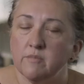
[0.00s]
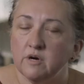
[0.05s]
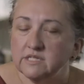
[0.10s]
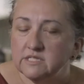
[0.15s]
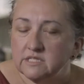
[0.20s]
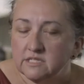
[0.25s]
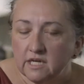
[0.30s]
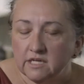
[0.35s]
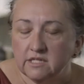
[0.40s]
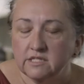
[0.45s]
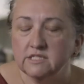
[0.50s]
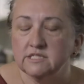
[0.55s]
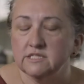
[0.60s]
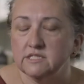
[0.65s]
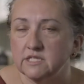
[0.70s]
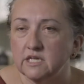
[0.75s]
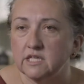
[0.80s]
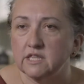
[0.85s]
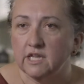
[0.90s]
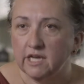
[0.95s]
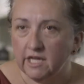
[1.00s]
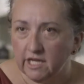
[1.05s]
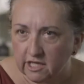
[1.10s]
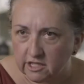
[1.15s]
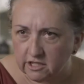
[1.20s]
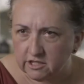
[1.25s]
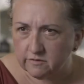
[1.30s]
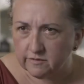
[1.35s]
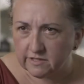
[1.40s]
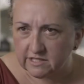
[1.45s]
my son can see that he
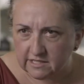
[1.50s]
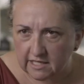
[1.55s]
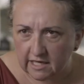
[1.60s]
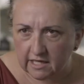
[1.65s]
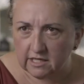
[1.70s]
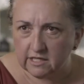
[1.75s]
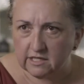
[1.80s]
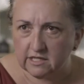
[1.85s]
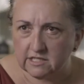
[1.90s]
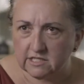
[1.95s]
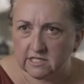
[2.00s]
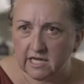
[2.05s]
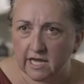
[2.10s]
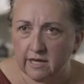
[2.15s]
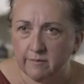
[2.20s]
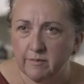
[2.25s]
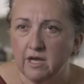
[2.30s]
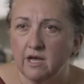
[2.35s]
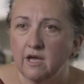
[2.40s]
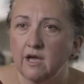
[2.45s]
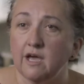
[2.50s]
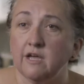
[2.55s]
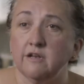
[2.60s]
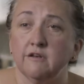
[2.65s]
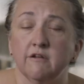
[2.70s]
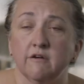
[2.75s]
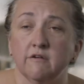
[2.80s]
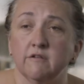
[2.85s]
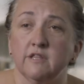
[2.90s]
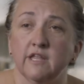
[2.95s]
can do exactly the same
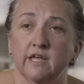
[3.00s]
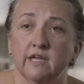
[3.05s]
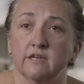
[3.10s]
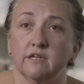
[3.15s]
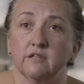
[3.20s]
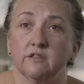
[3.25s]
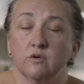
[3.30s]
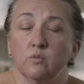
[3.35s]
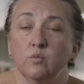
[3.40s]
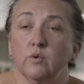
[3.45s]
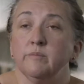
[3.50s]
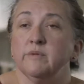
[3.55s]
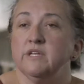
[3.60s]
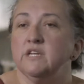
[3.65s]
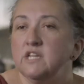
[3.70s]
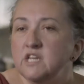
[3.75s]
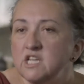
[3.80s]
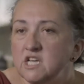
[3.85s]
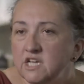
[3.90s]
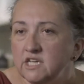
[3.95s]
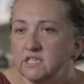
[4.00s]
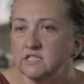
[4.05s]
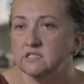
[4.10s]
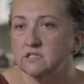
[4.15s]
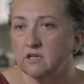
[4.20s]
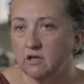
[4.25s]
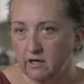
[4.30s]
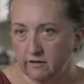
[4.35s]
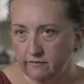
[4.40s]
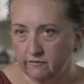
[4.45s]
and know that the women in
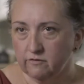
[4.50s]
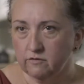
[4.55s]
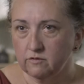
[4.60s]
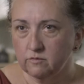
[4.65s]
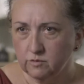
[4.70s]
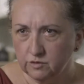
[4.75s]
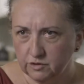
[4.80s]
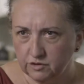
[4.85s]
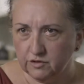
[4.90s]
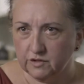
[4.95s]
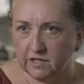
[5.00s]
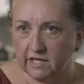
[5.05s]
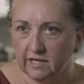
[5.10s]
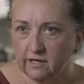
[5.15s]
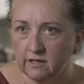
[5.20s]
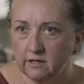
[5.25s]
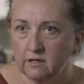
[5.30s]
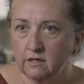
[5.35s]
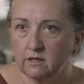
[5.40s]
his life will do that.